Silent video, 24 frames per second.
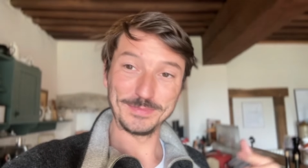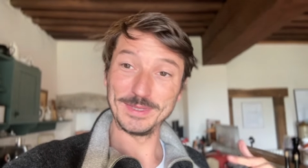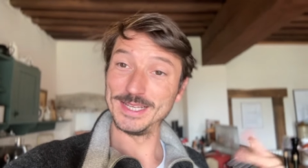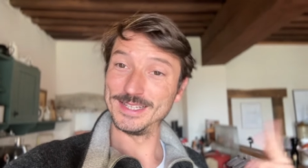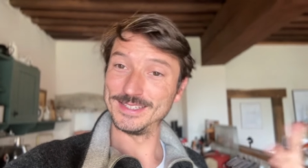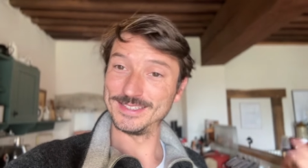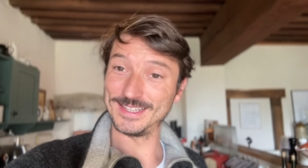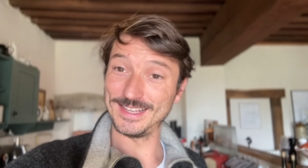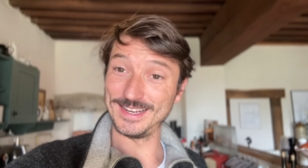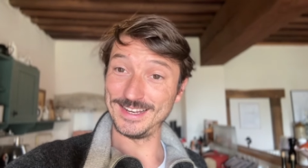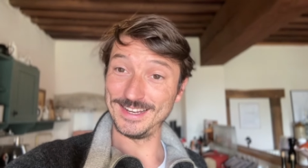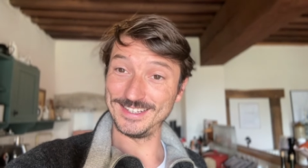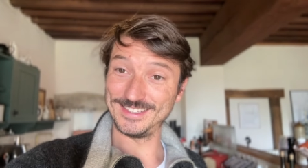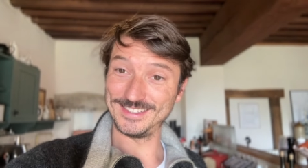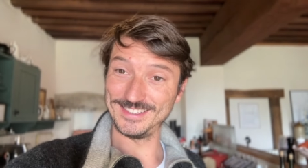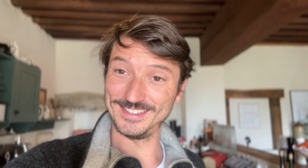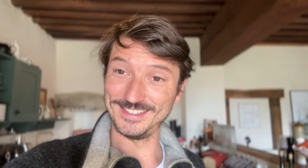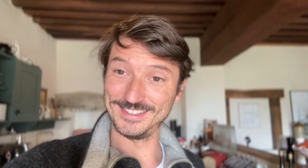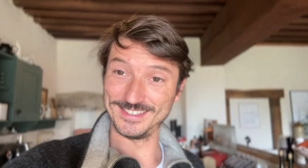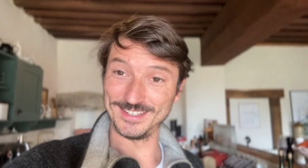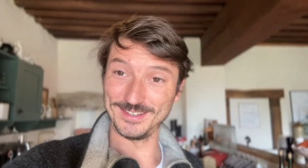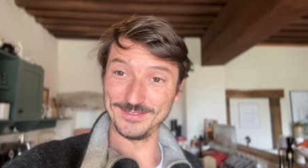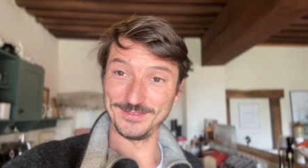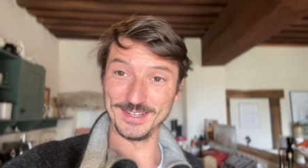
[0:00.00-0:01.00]
because Alexi
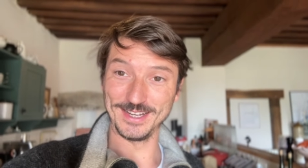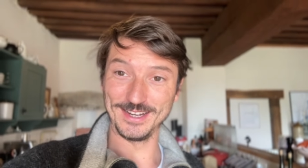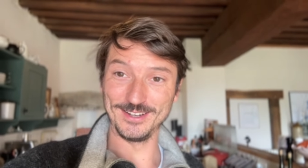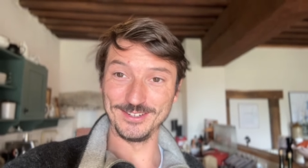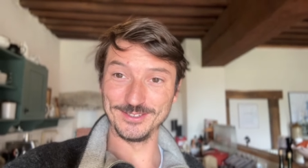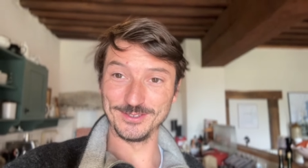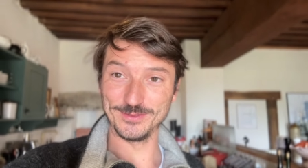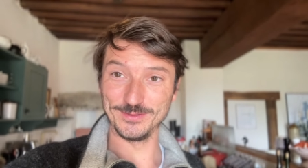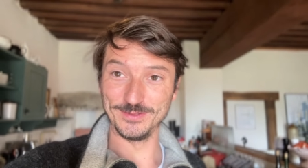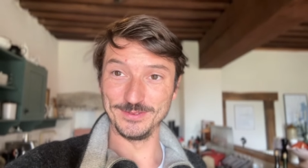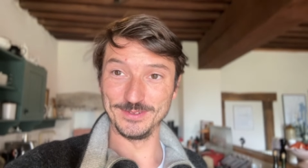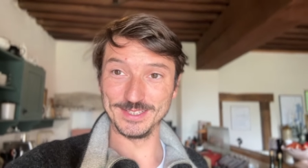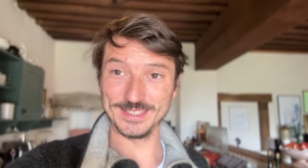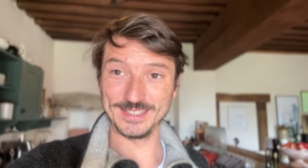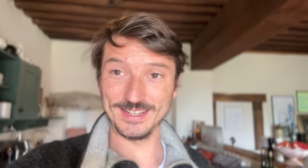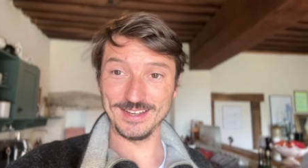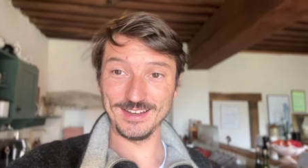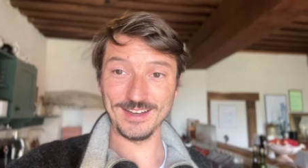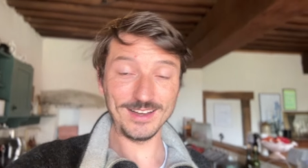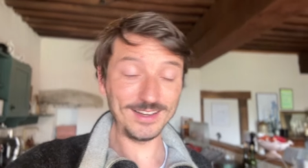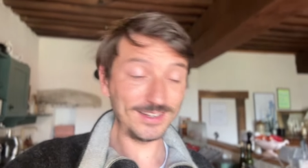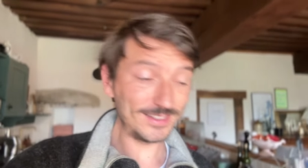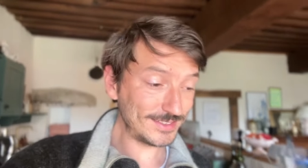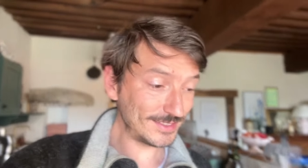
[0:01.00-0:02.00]
is having lunch with his
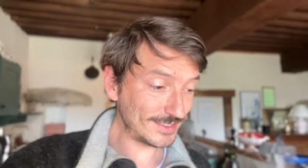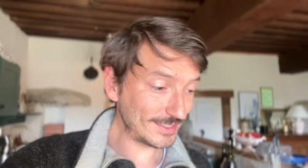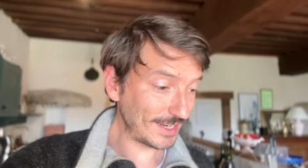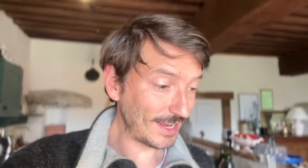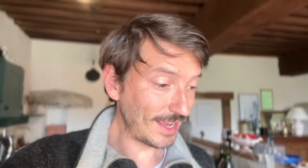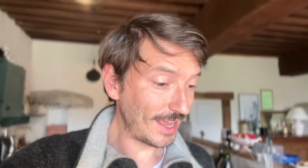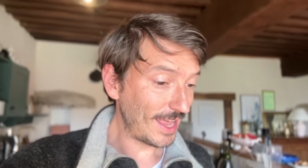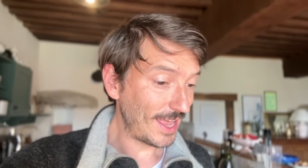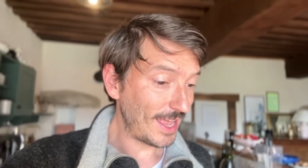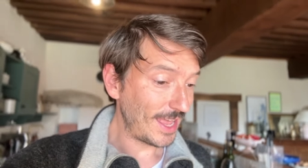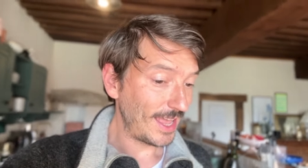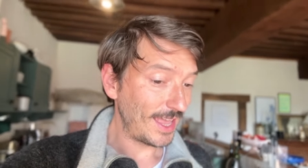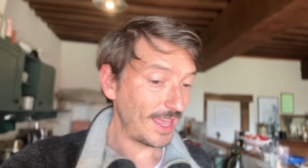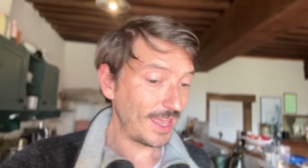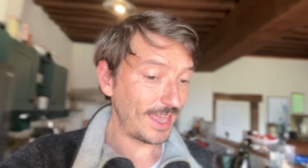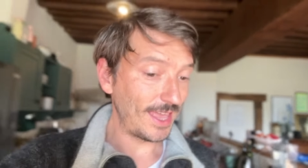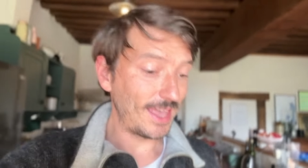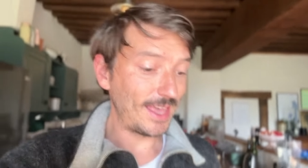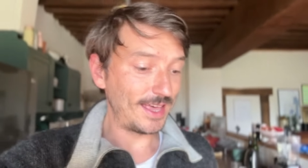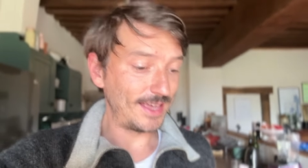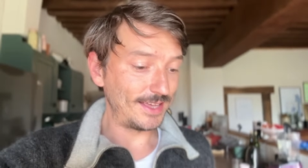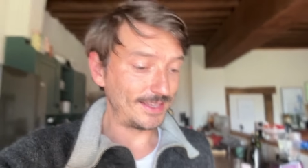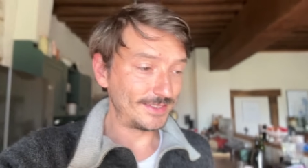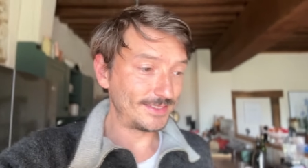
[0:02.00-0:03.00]
aunt
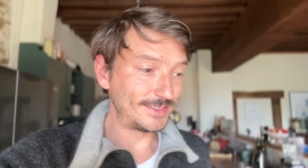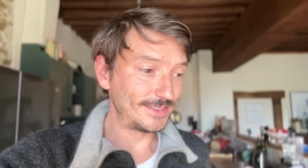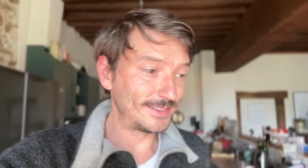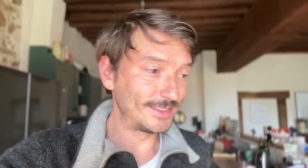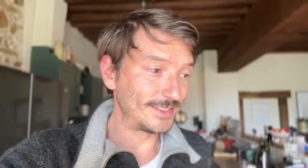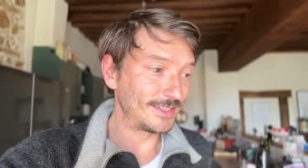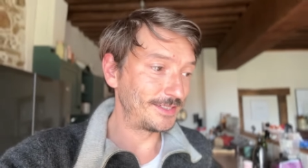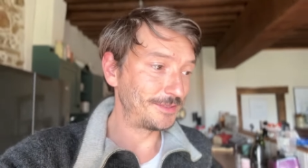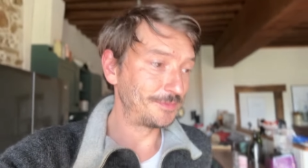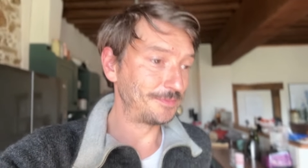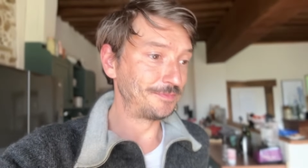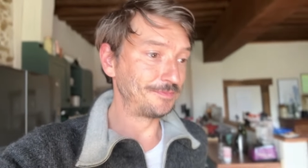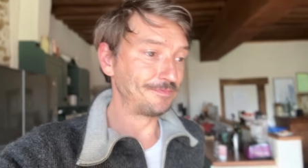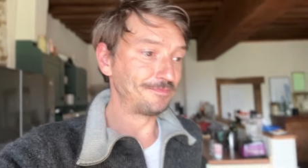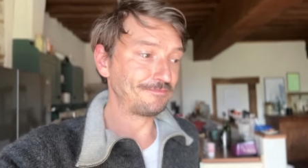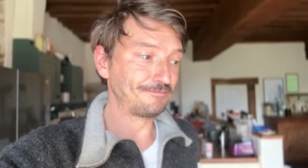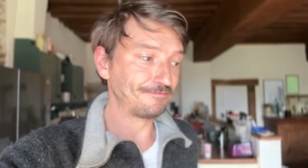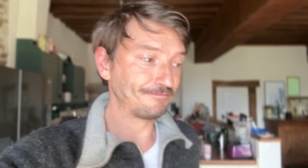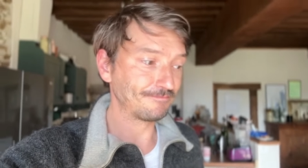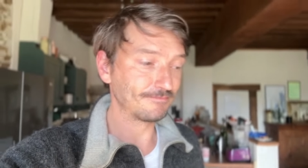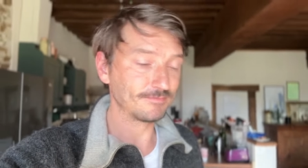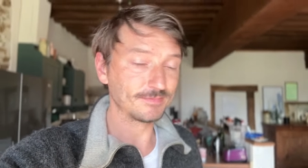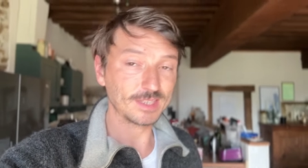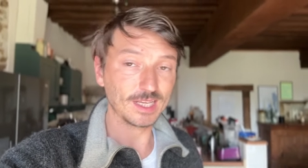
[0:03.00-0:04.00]
and um,
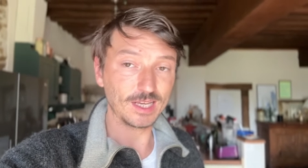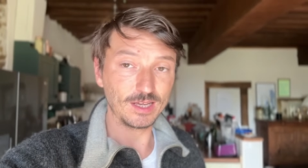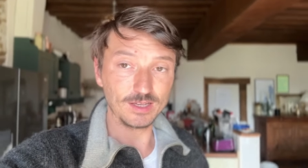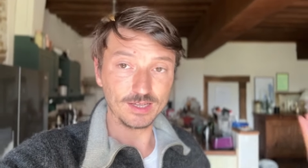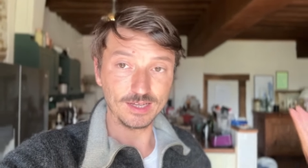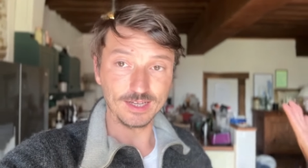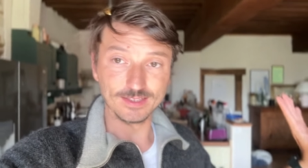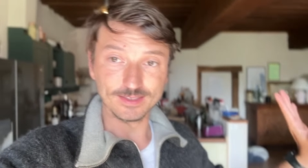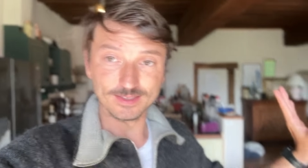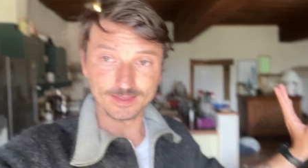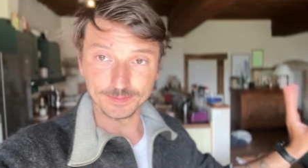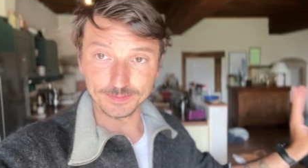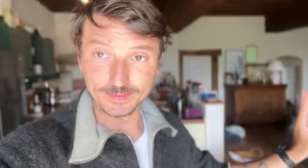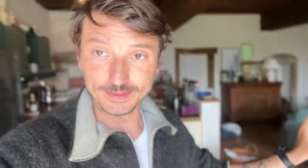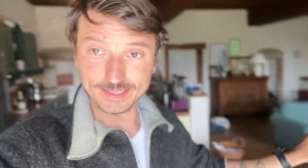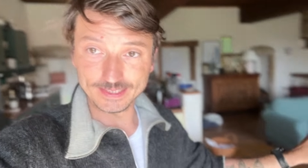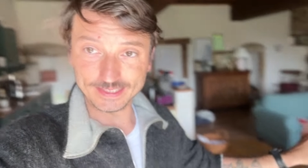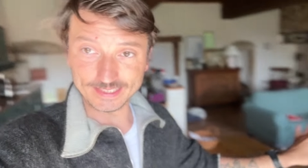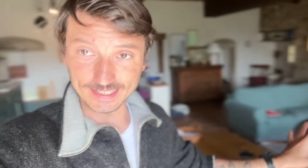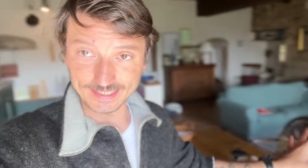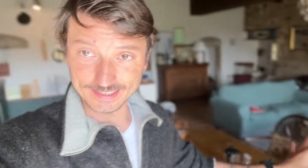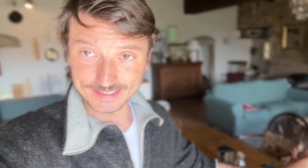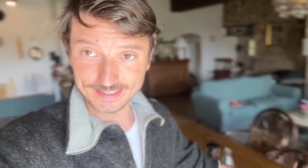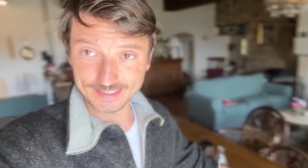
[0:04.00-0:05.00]
got some
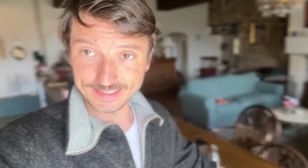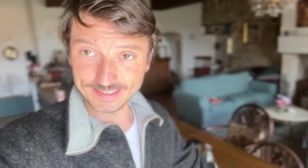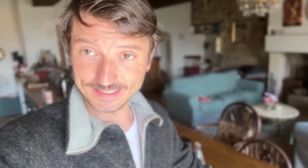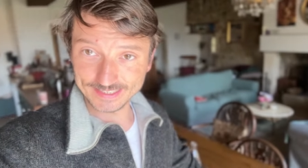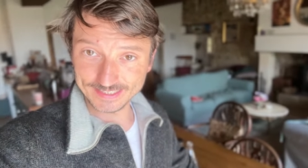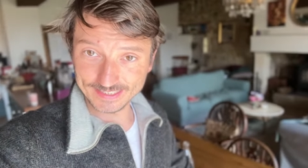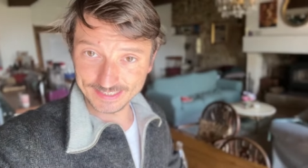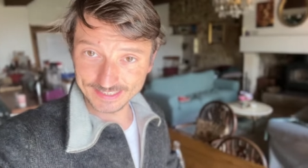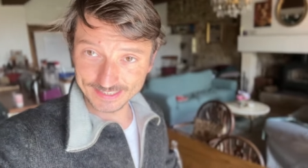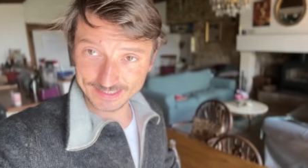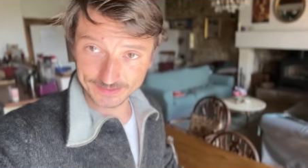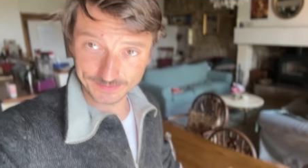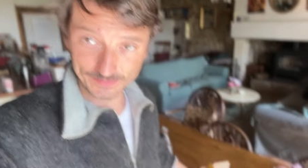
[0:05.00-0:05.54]
dental sticks